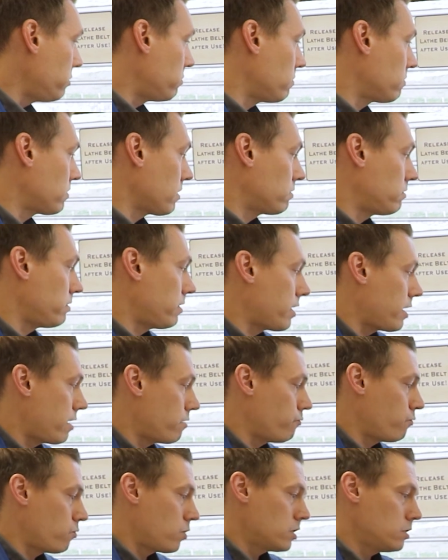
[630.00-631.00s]
This is the Asira
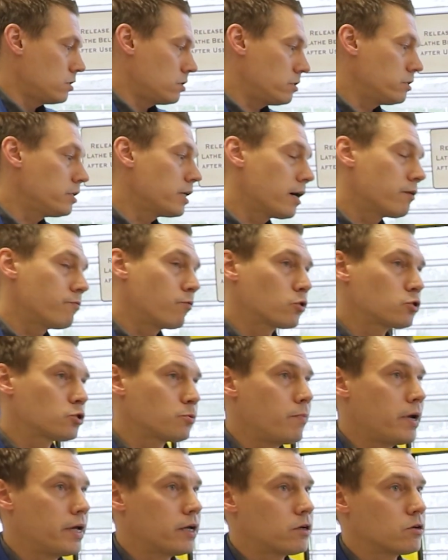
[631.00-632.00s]
F1. Yeah,
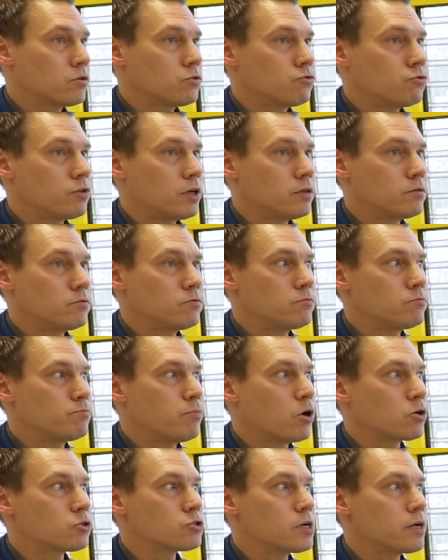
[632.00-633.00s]
watchmakers and
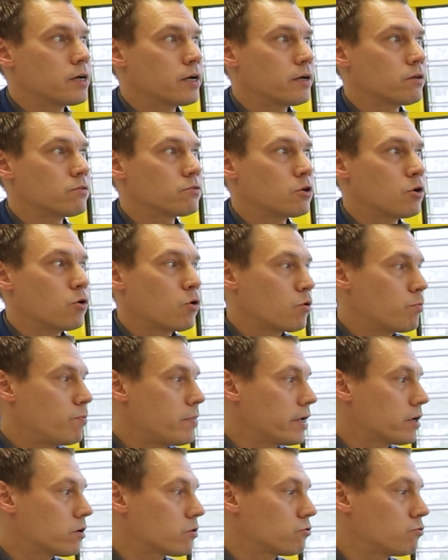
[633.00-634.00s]
partially, I guess,
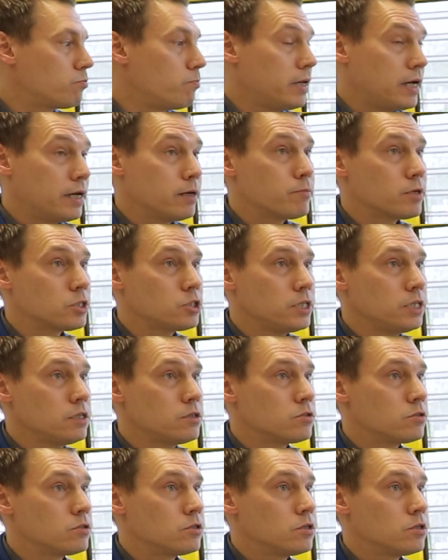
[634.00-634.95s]
clockmakers milling machine.